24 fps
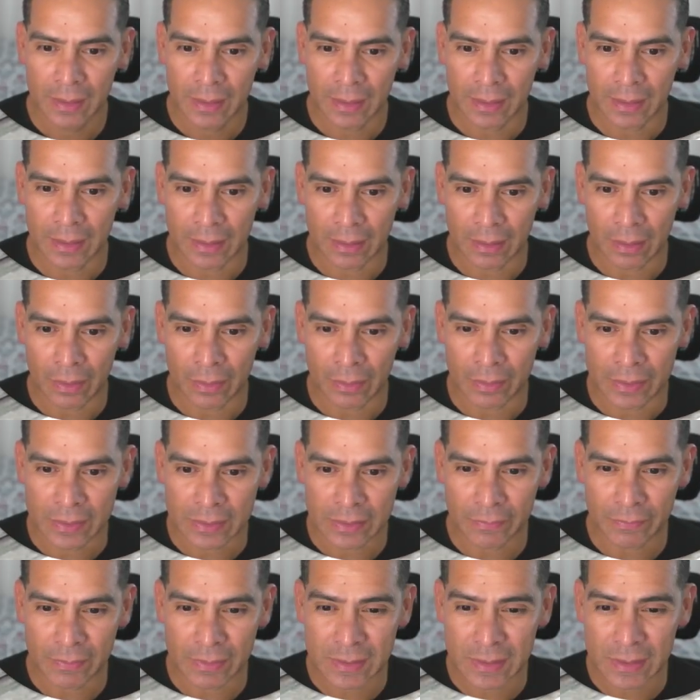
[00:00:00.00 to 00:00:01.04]
All the
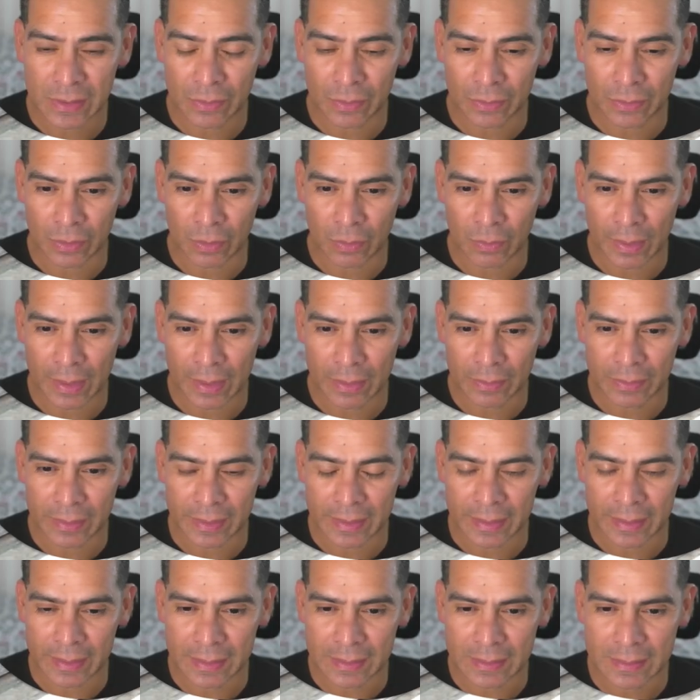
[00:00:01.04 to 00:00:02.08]
stuff that's here on the ground
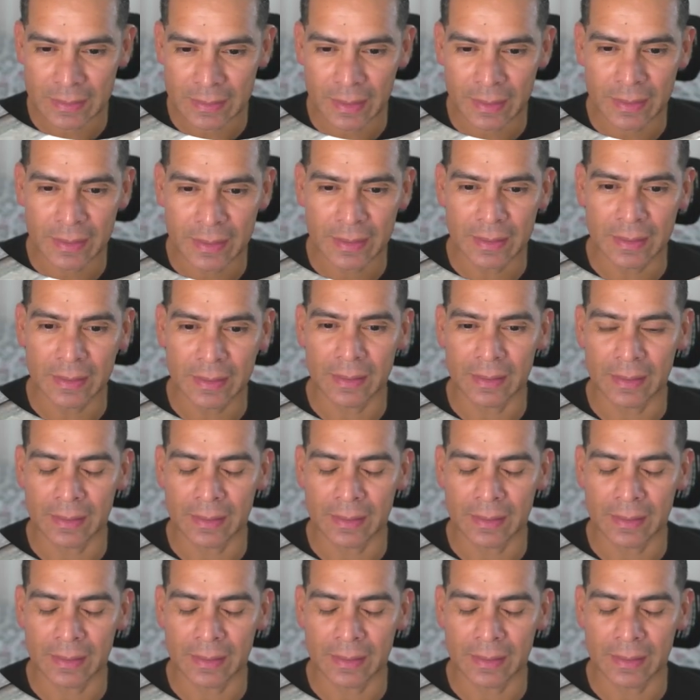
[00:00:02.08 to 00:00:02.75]
is the